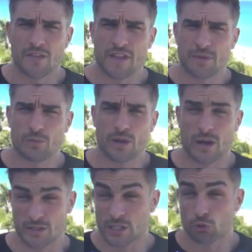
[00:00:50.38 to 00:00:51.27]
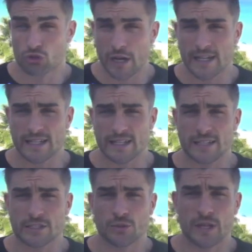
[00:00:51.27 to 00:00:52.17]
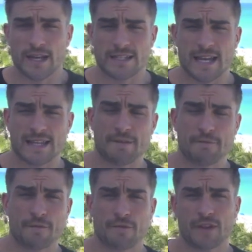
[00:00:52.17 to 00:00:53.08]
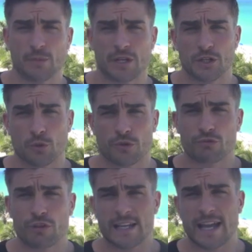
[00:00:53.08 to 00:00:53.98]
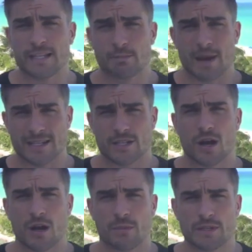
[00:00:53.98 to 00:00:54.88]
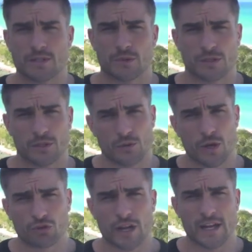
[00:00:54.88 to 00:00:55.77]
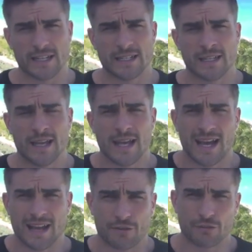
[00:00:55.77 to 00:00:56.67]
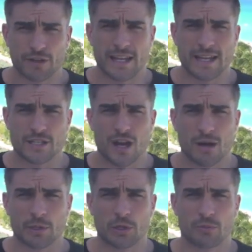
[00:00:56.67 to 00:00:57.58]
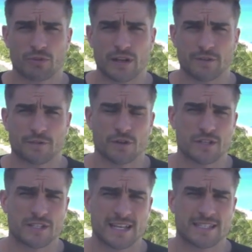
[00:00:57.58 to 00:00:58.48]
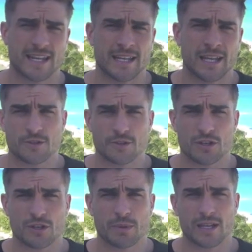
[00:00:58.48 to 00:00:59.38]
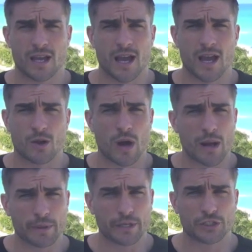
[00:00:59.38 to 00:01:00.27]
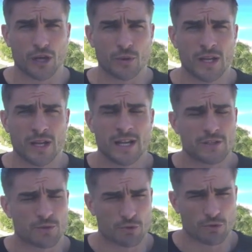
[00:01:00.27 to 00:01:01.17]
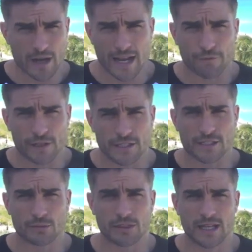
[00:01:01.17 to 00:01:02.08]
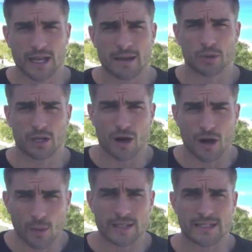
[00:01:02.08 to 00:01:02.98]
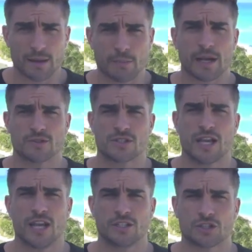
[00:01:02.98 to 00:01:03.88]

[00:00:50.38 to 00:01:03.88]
then I'm still training in these 2 days, and then we're going to do 3 days mass carbing, so we're going to do no training. 3 days carving up ready for Saturday. It's going to be quite a big show. Some great athletes are going to be there, but I can't wait to get back on stage and